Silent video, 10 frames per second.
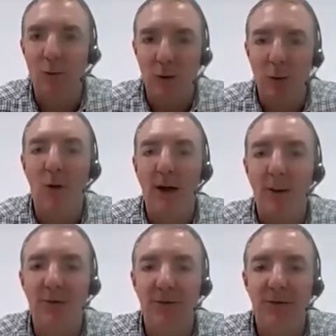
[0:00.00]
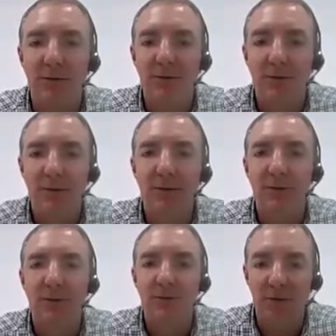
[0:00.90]
requirements
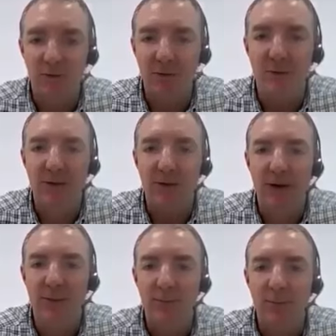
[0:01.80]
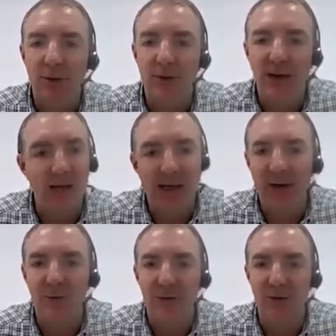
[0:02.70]
to overcome in any
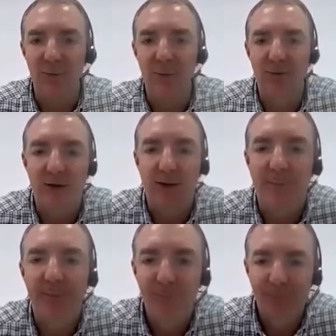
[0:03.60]
construction project now.